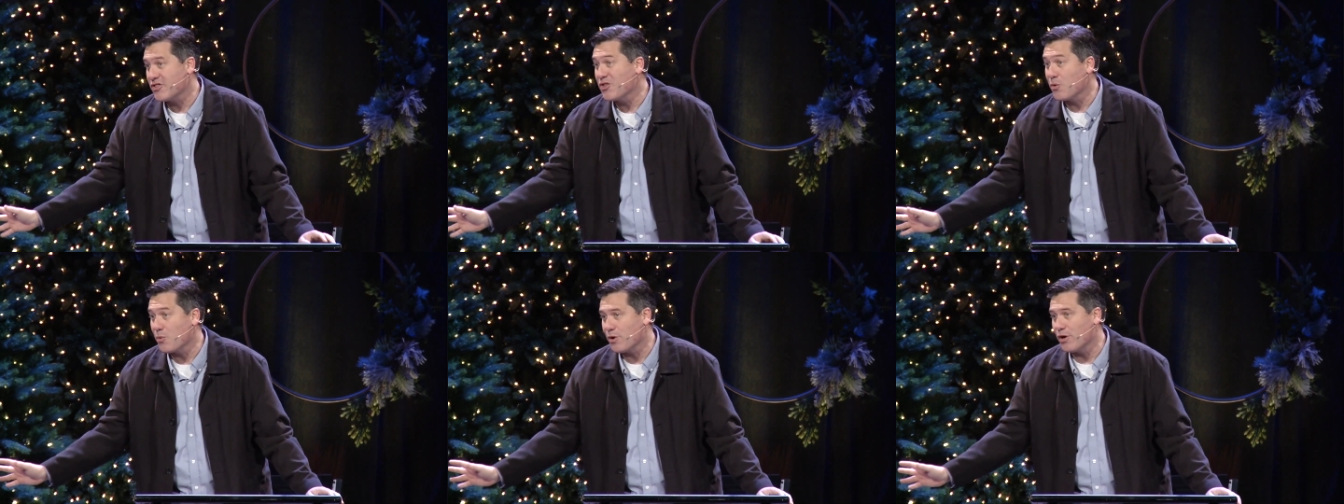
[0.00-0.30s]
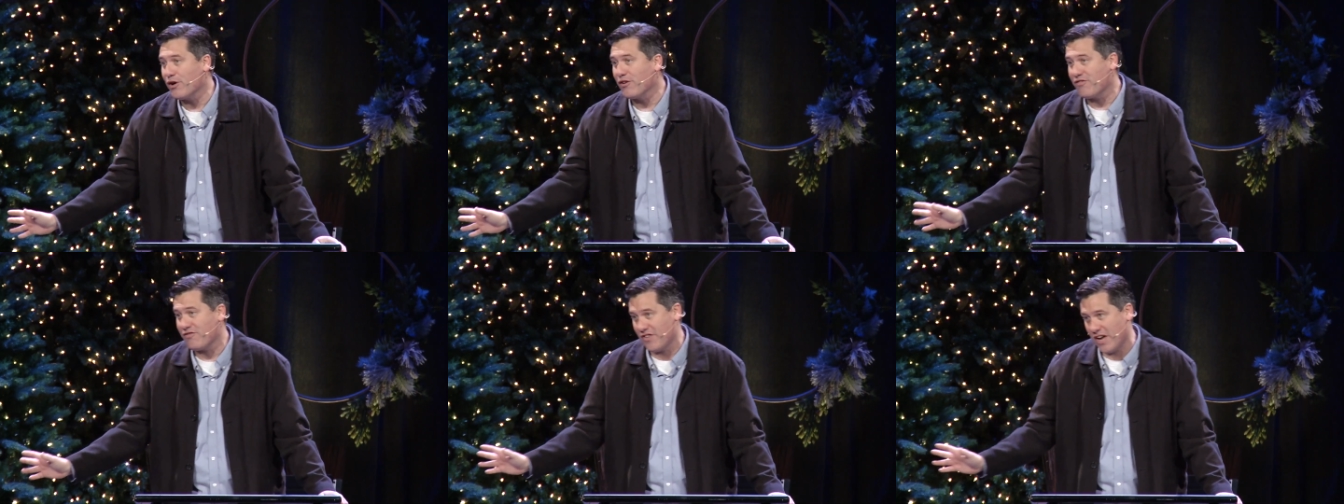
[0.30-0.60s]
in the
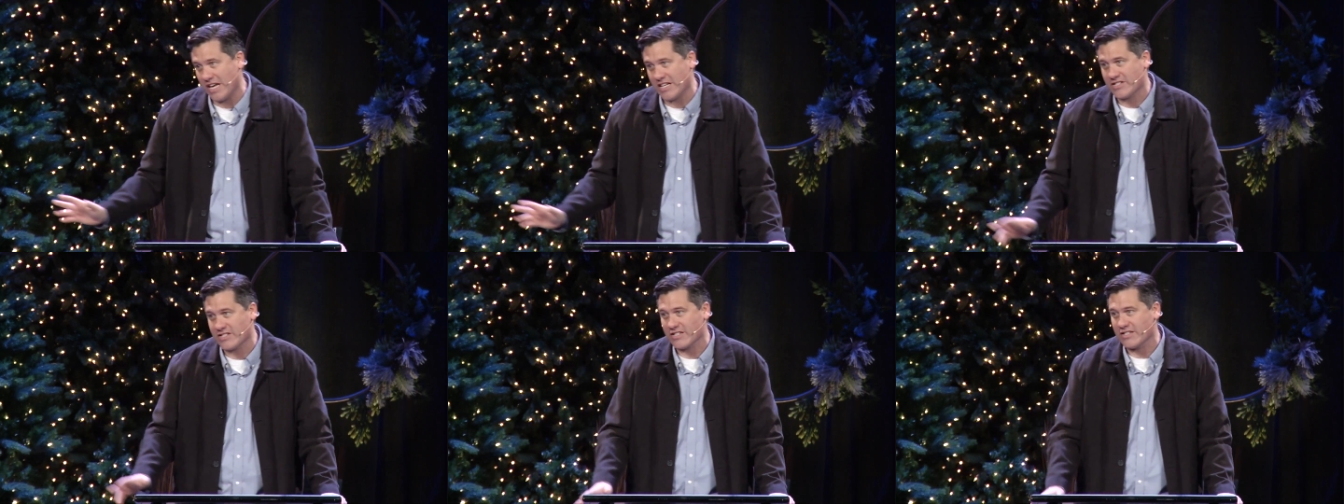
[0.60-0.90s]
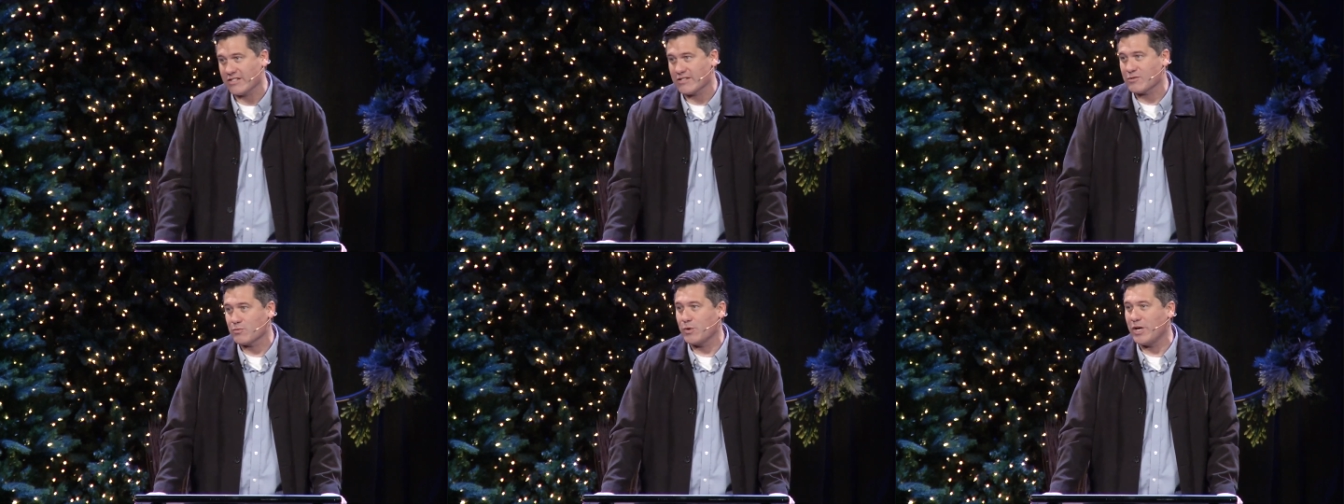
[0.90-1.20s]
world
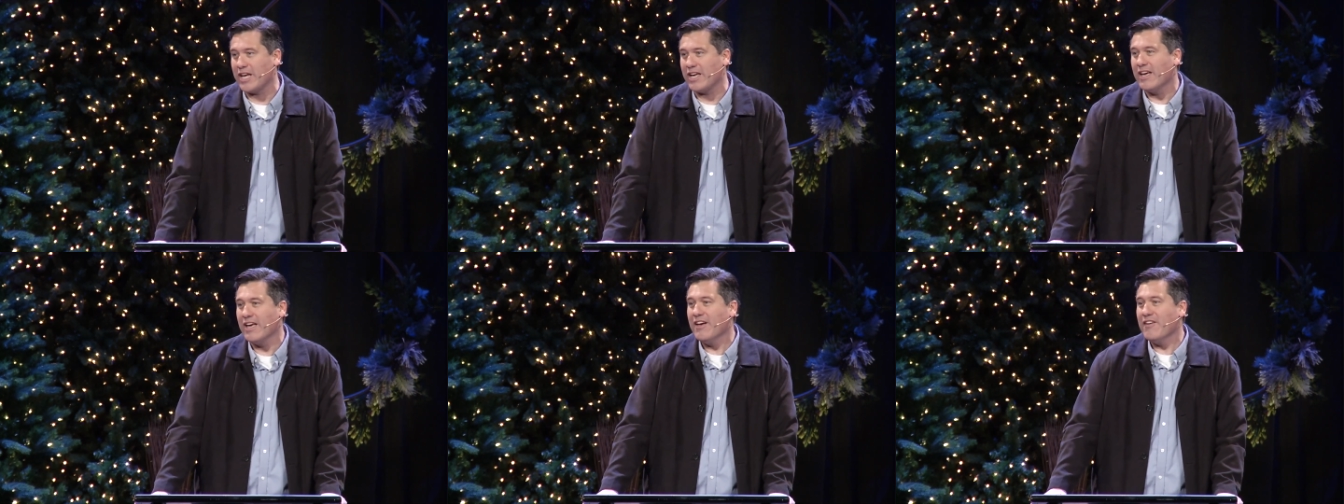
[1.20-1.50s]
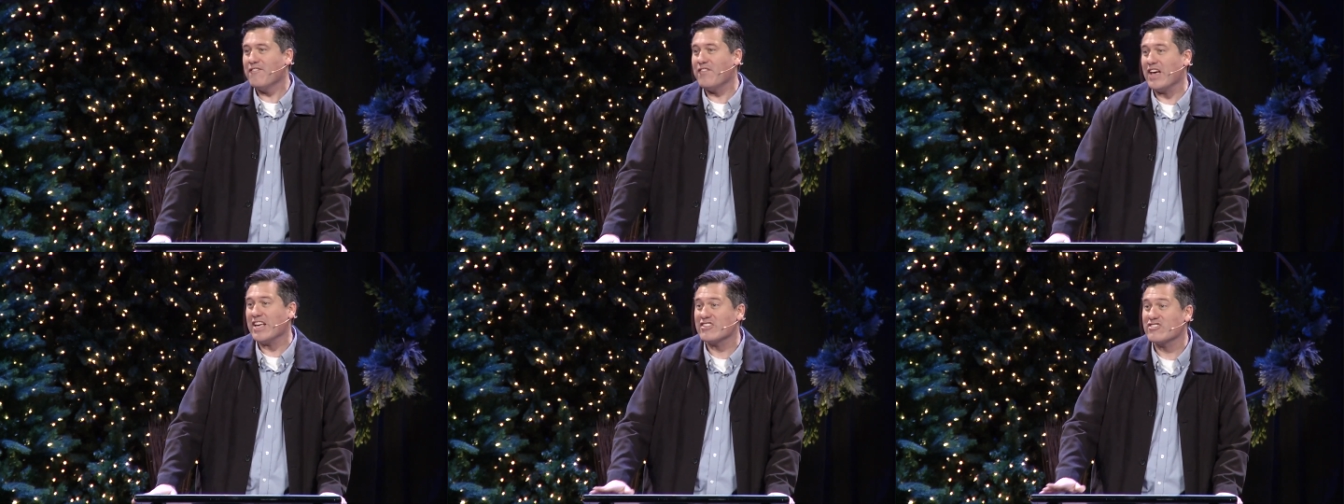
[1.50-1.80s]
faces. We
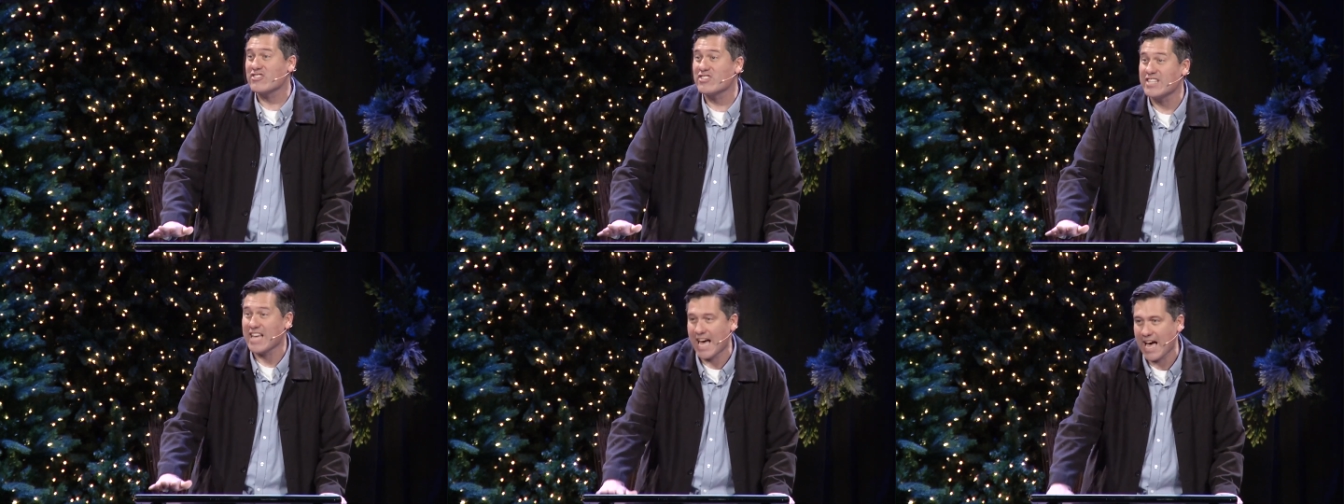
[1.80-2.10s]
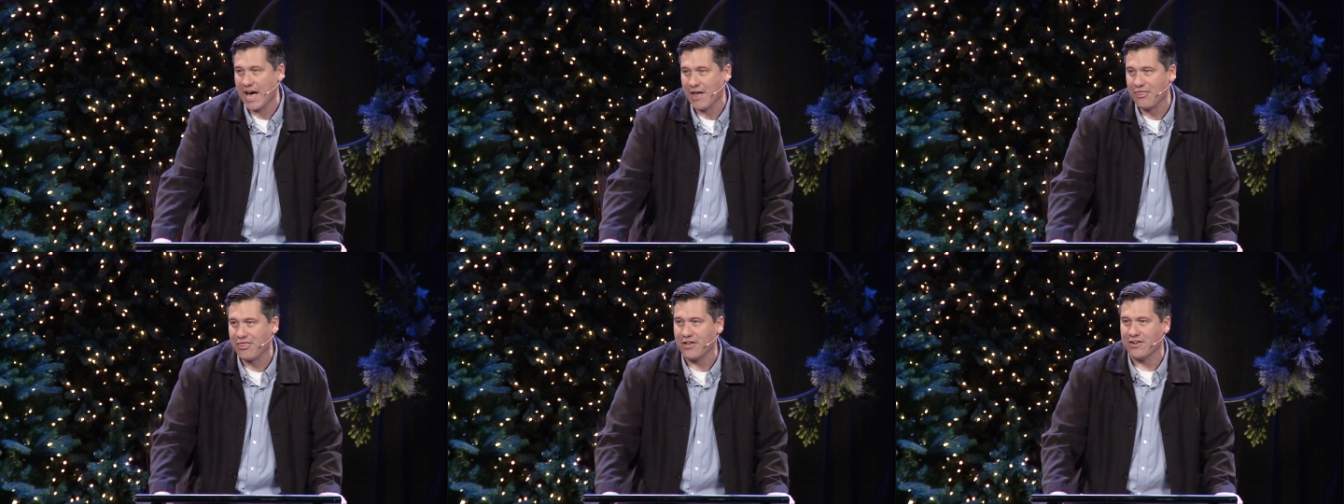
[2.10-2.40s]
face
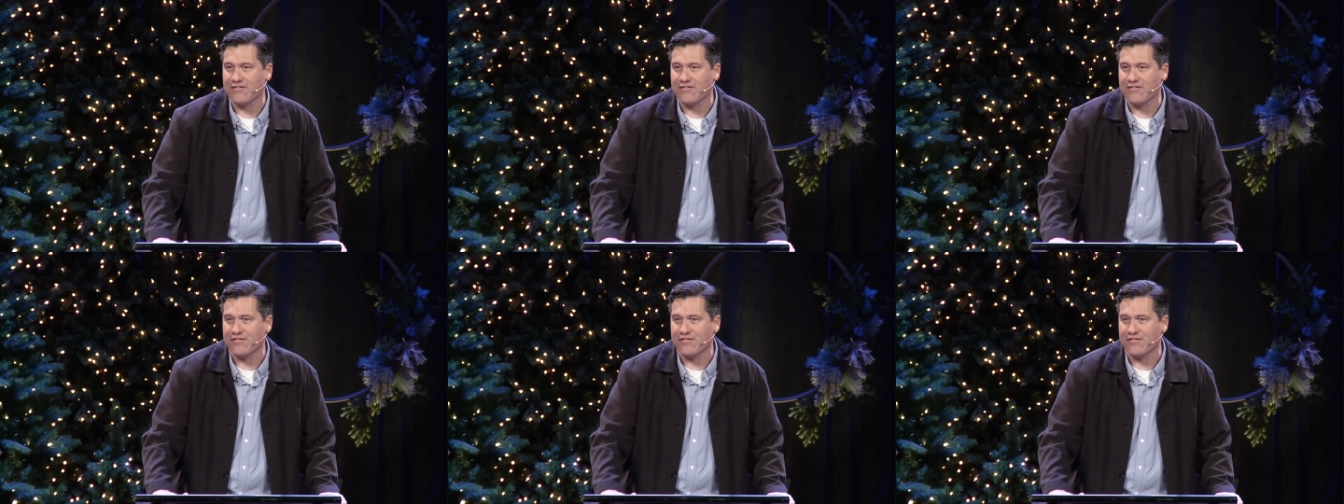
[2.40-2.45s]
death